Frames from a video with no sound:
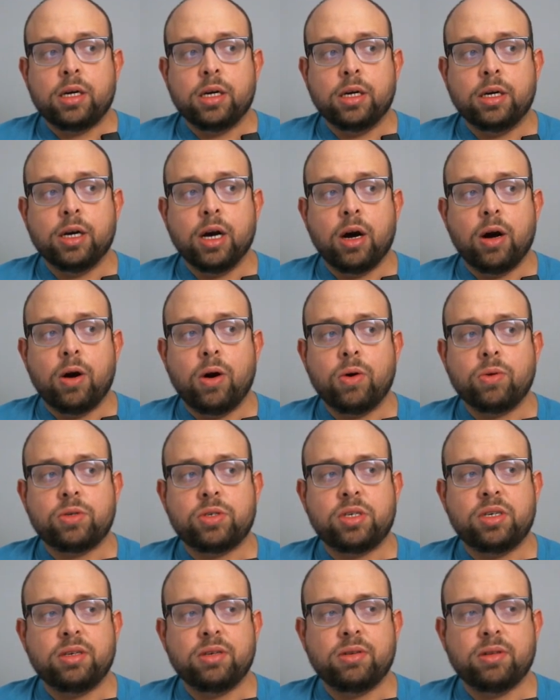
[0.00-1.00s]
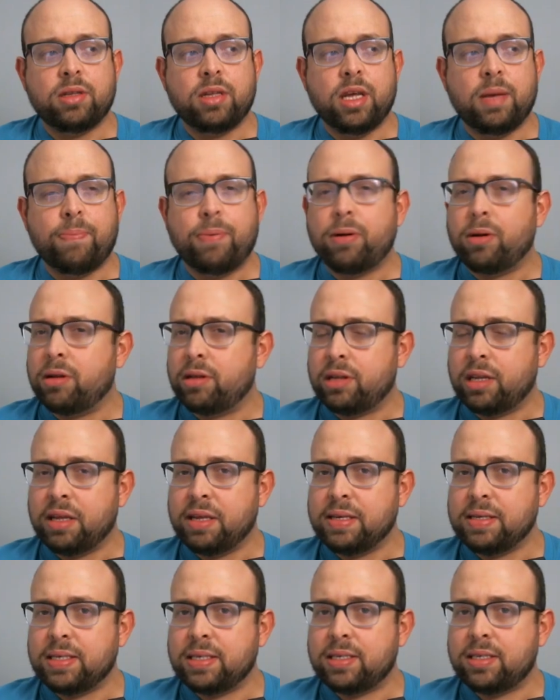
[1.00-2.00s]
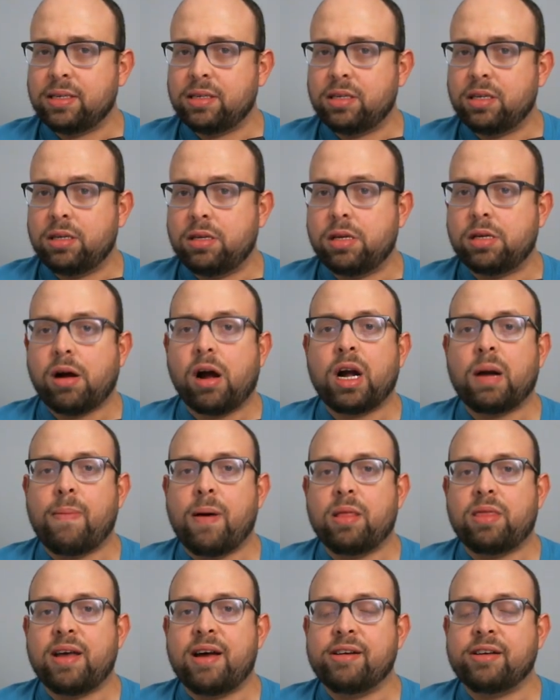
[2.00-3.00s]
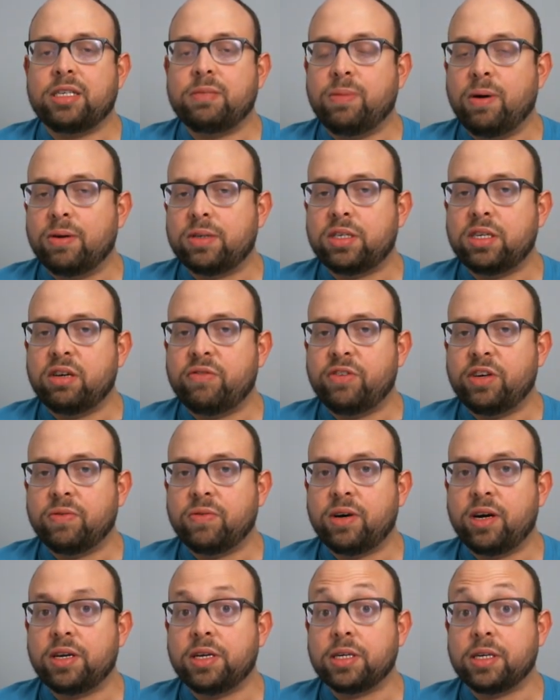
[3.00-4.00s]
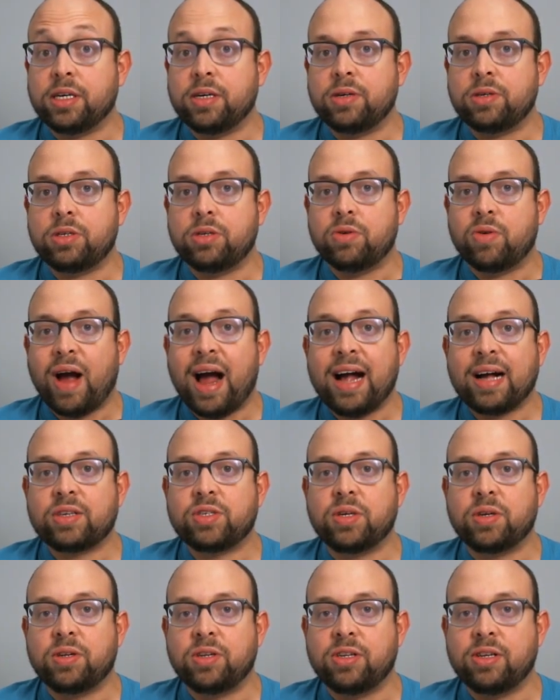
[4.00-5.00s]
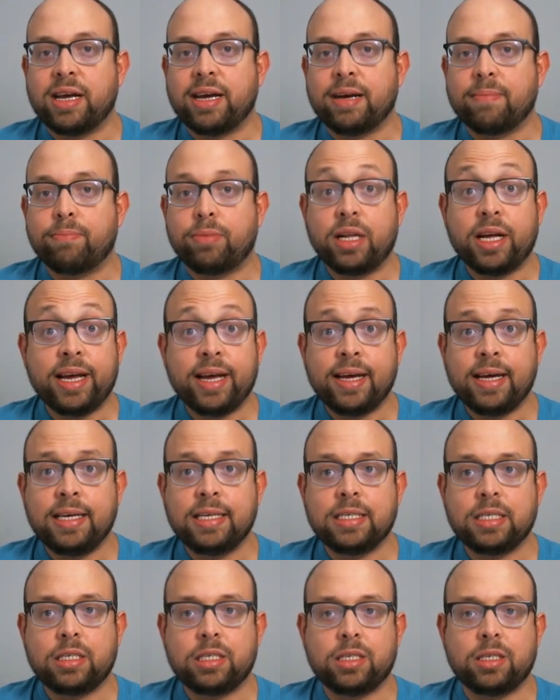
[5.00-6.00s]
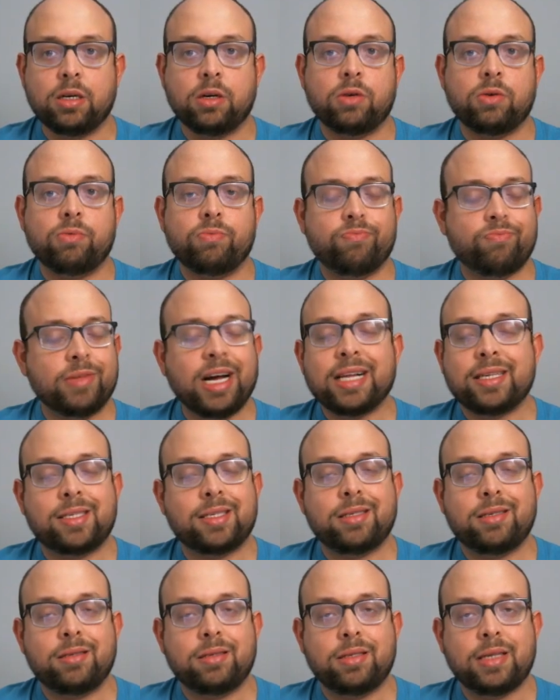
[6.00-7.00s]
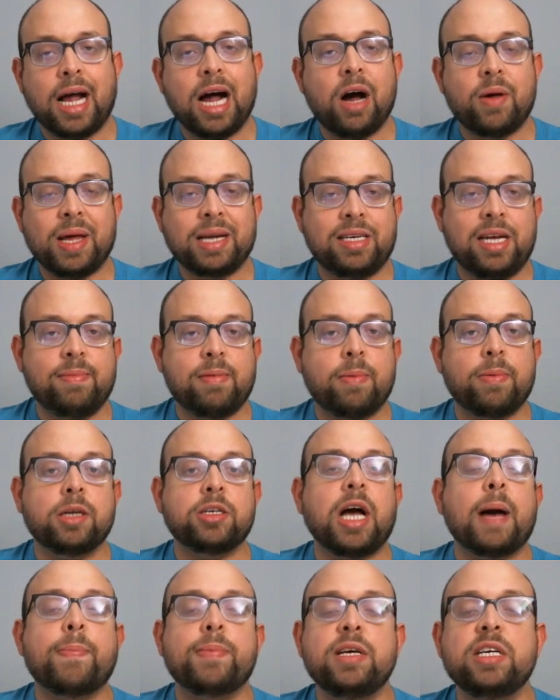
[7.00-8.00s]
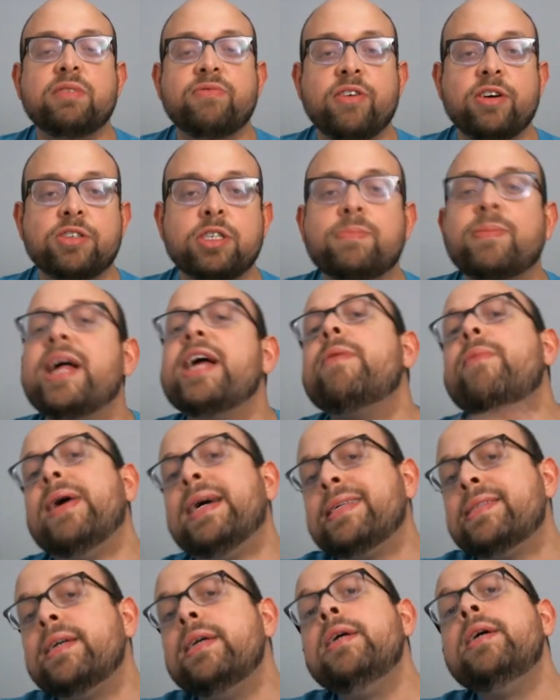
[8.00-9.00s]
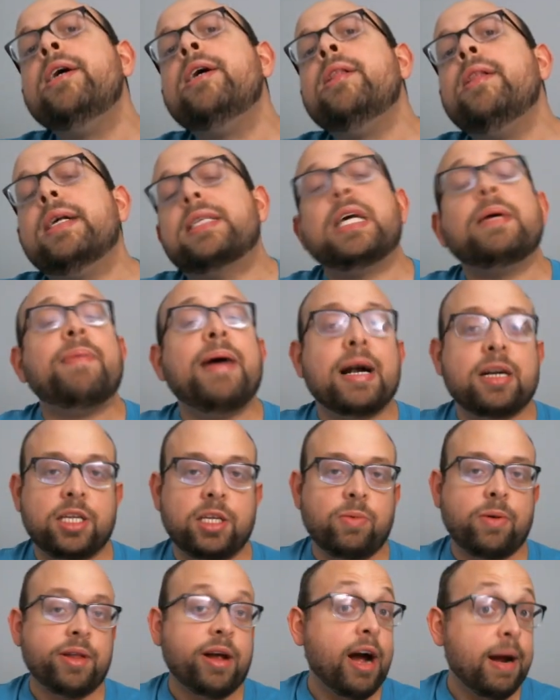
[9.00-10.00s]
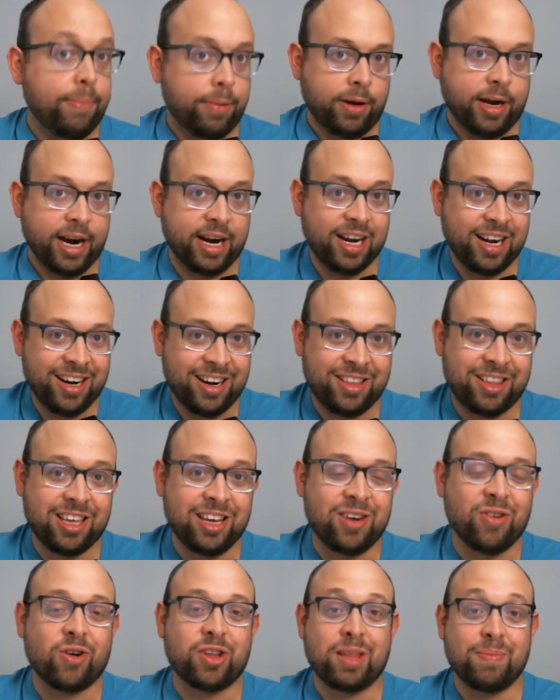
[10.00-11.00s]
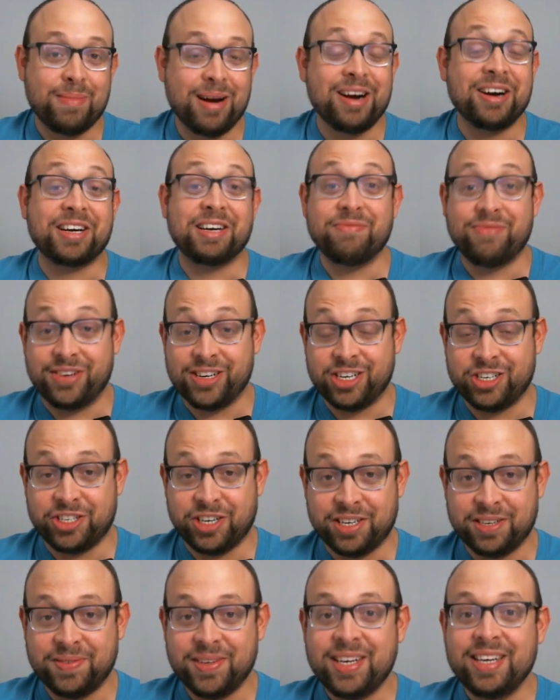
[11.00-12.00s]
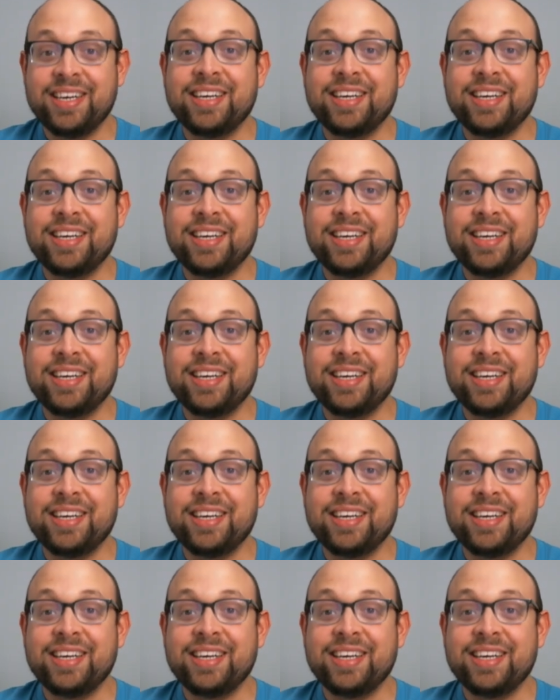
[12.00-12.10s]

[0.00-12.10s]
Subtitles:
go to the police to talk about that explosive. He wanted to go to Axel and Blaze, so that's how they teamed up in the Japanese version. But anyways, let's get back to the one I played in the North American version.